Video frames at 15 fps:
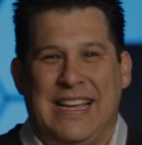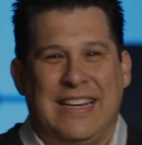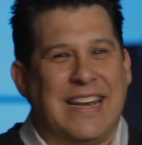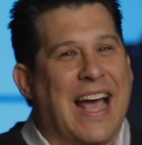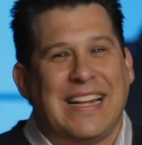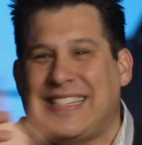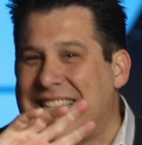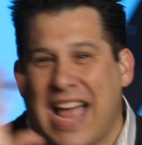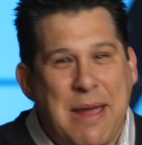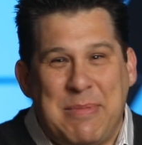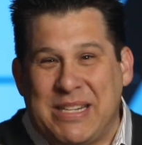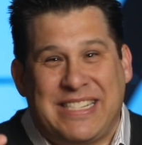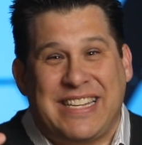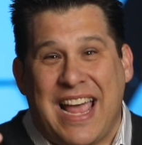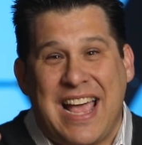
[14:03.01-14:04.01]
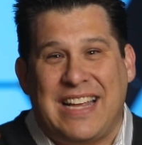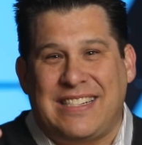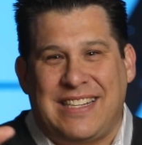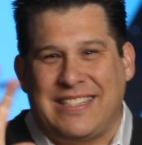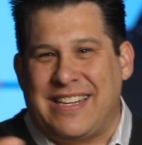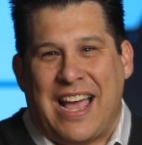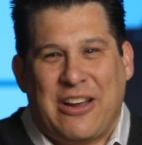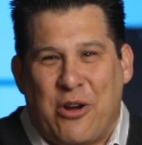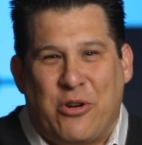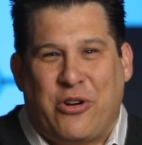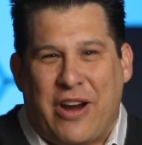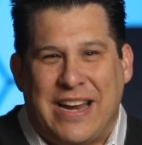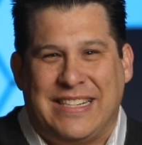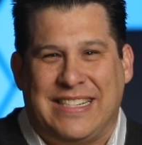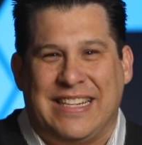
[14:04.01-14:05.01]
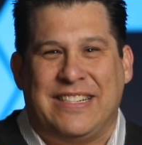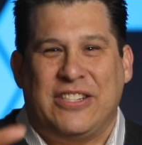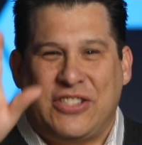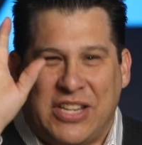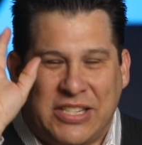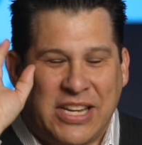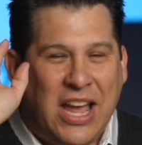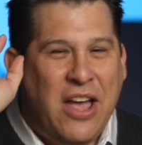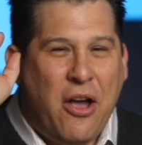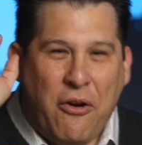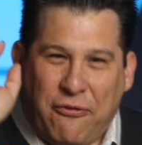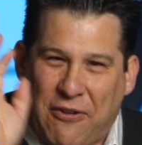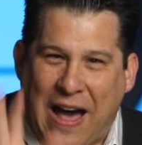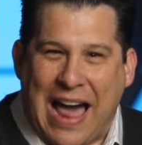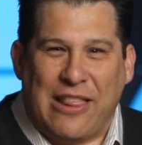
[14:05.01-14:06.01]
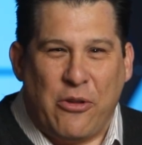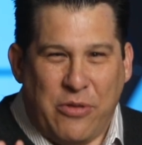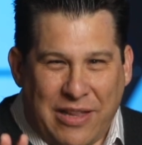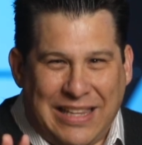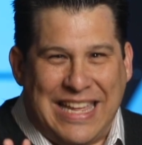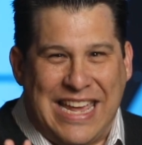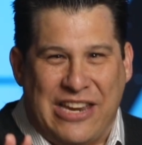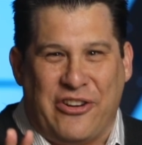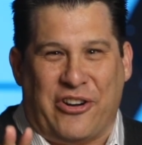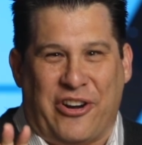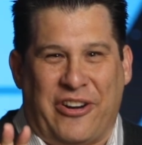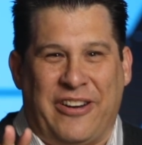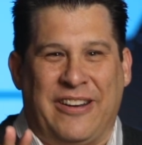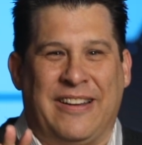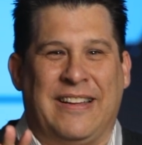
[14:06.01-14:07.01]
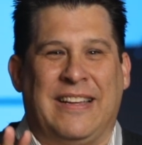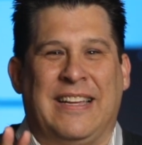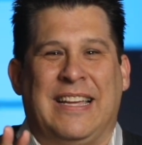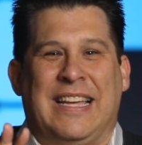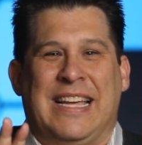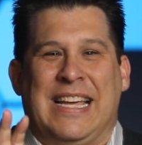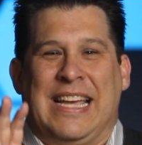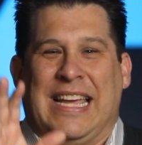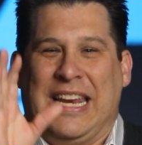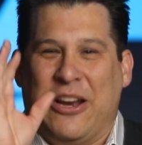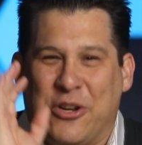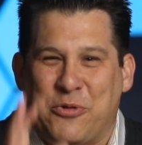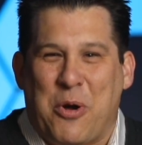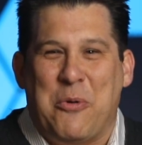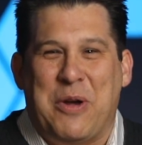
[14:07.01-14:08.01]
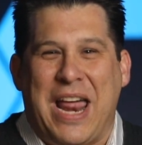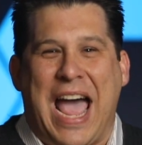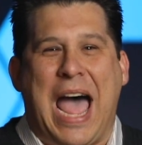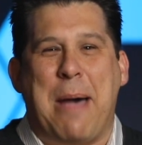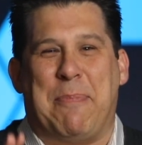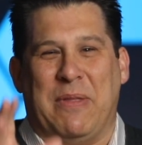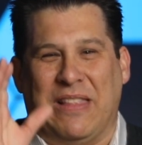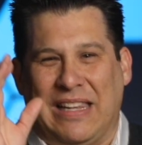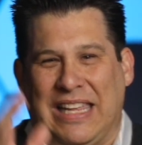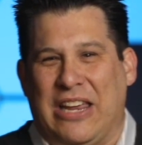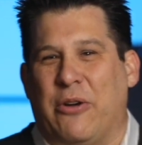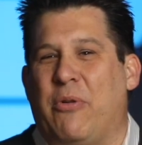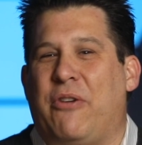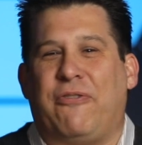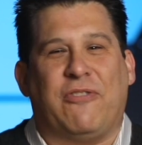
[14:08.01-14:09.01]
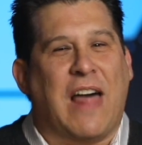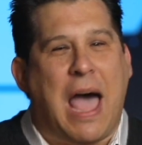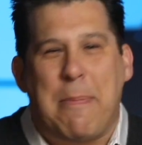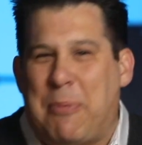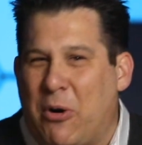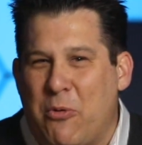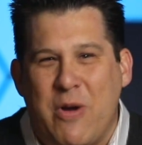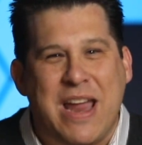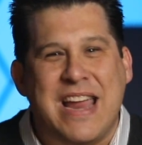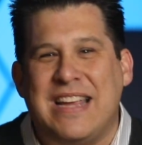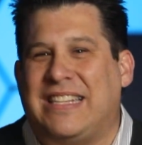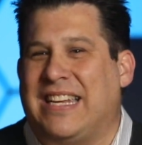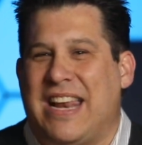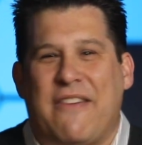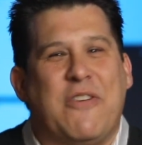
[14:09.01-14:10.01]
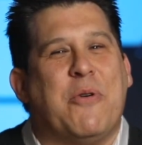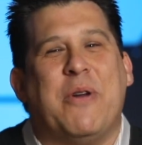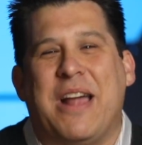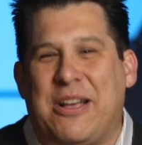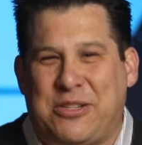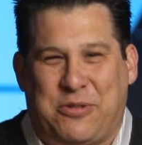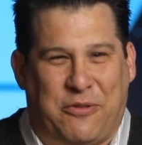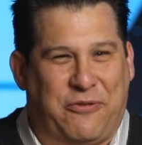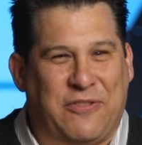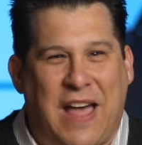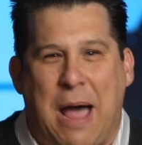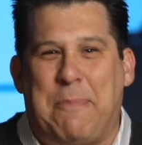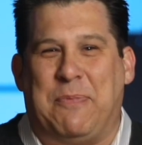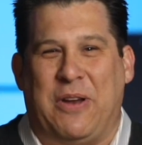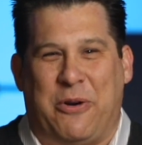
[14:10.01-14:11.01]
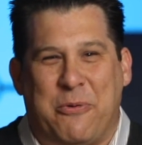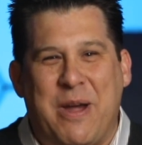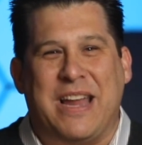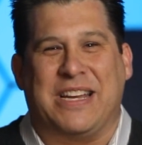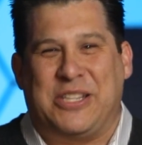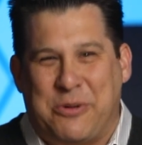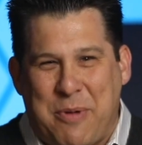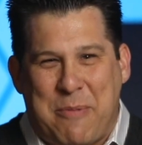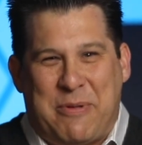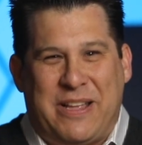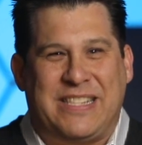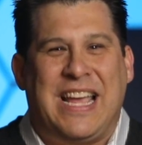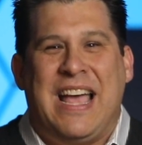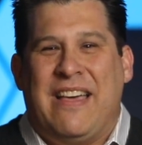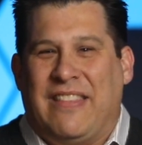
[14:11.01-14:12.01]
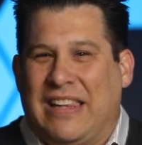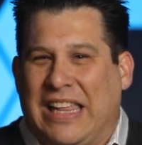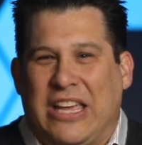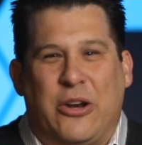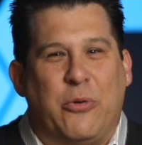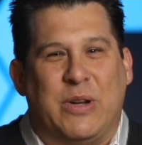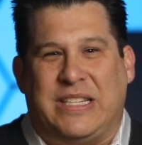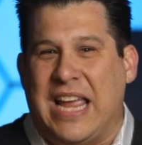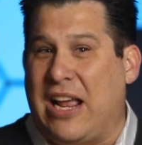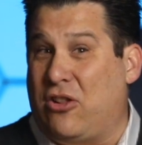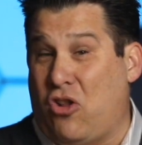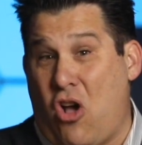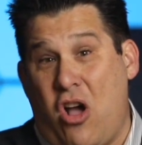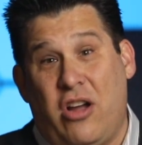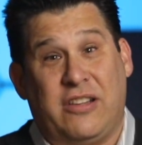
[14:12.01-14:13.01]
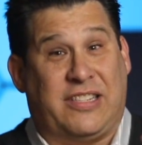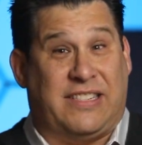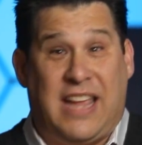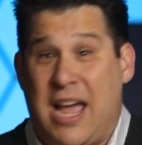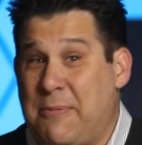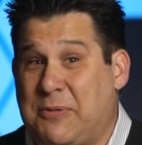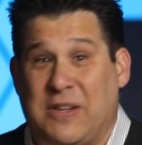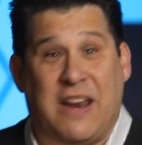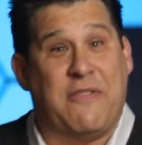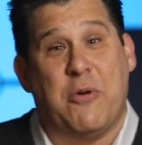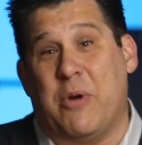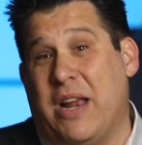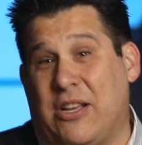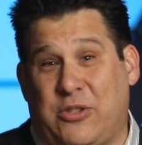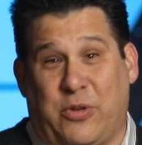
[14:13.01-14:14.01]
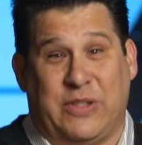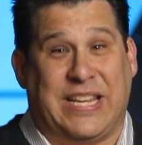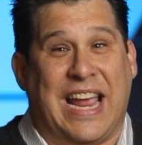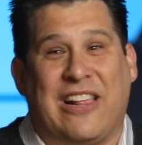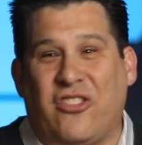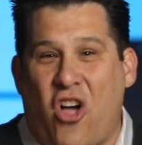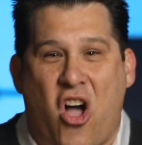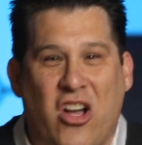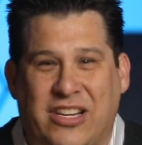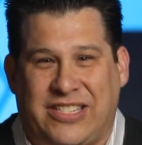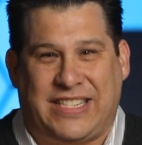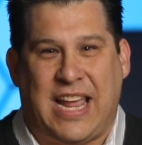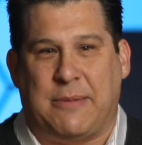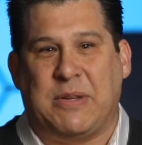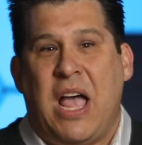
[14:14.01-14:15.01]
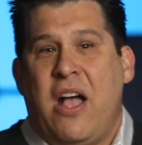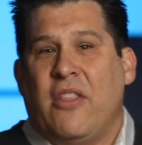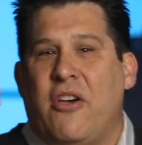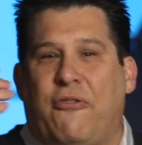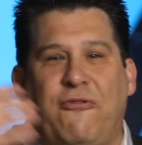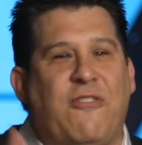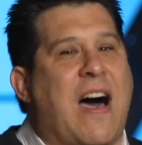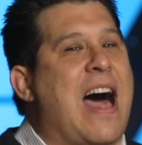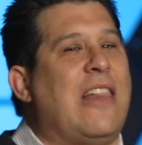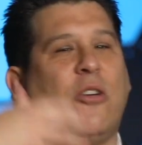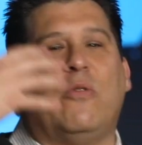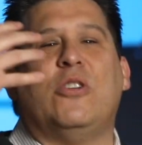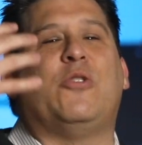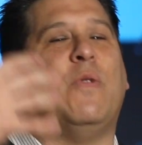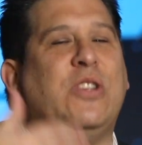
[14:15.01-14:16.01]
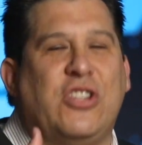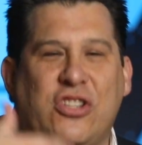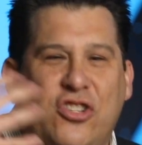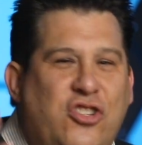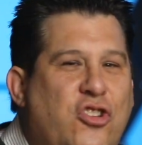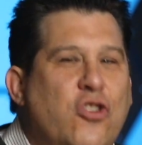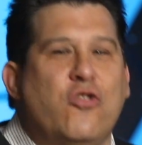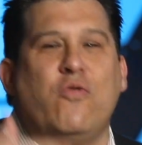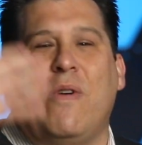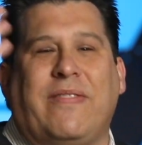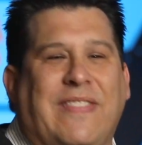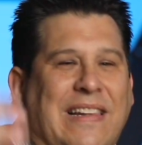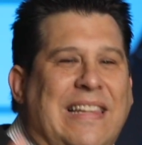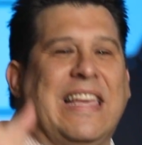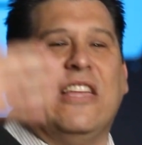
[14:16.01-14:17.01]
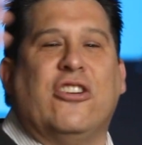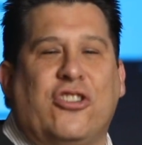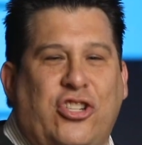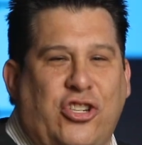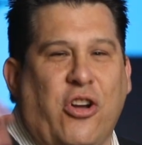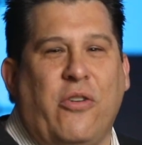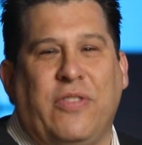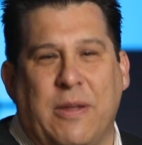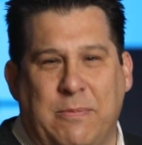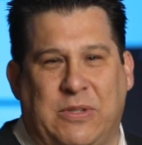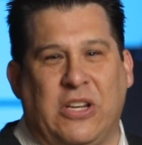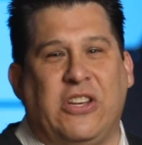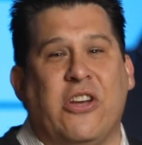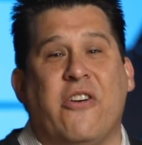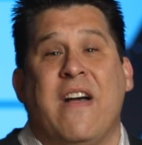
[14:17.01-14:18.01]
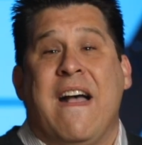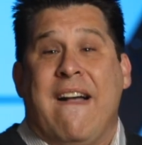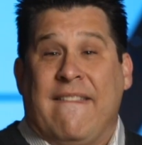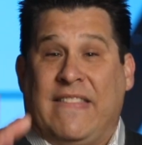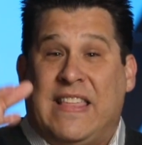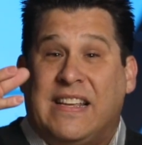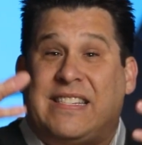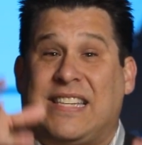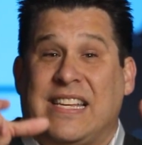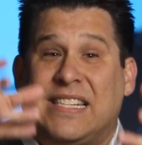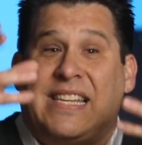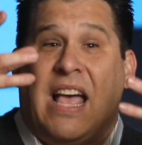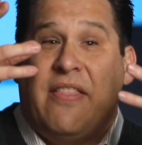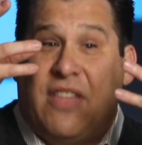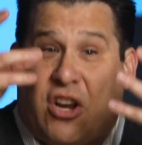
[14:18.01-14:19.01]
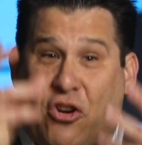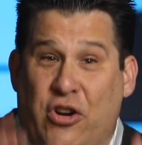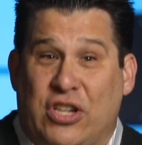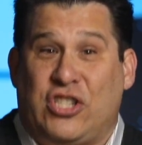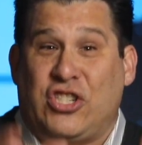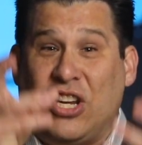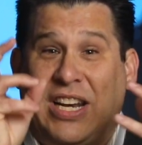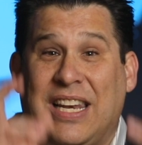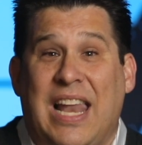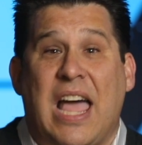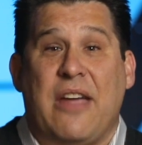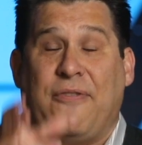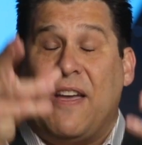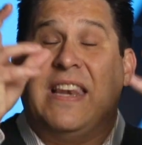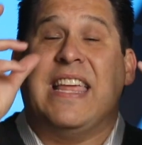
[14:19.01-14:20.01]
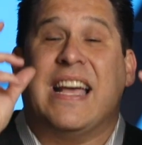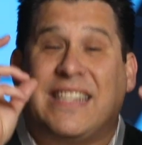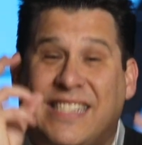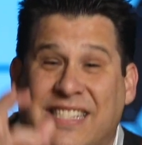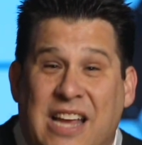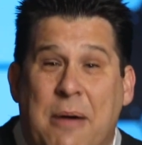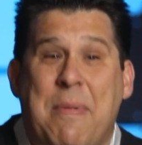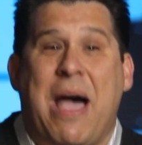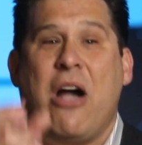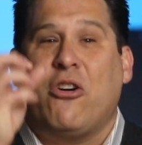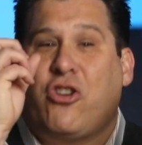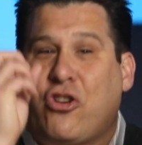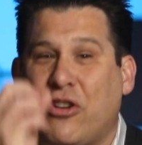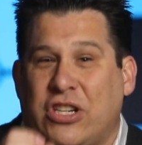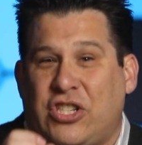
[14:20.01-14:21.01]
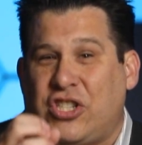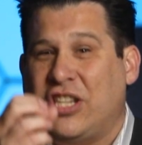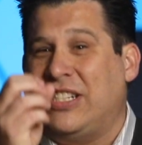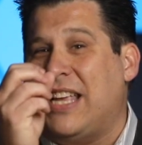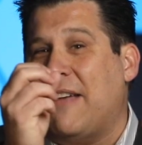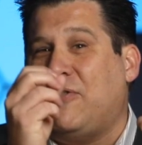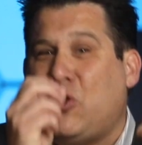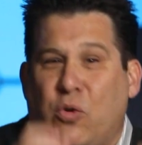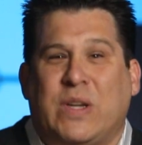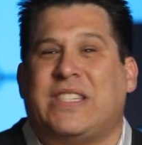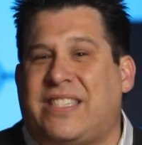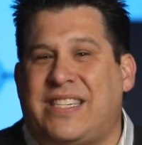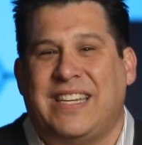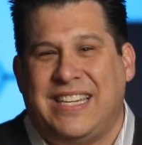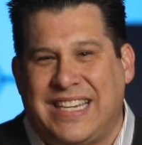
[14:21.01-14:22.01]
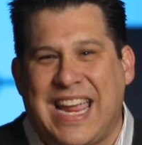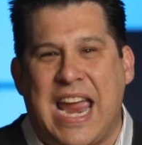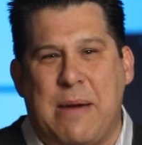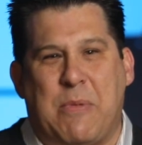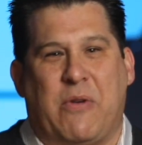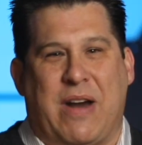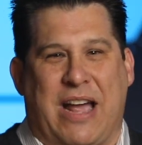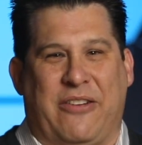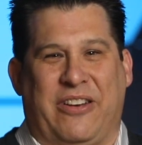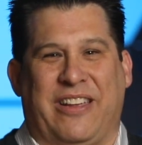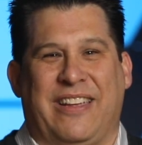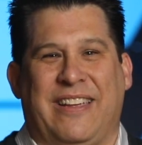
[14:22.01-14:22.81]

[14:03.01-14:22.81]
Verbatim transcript: Not Simon says, let's not go crazy. It's just follow the leader. And here's what would happen the leader would flap her wings, and everyone else would flap their wings. Remember this? The leader would take long steps, and everyone else would take long steps. The followers would just do what the leader showed them to do. This is the Christian life. And yet, somehow, Christians have twisted the game around.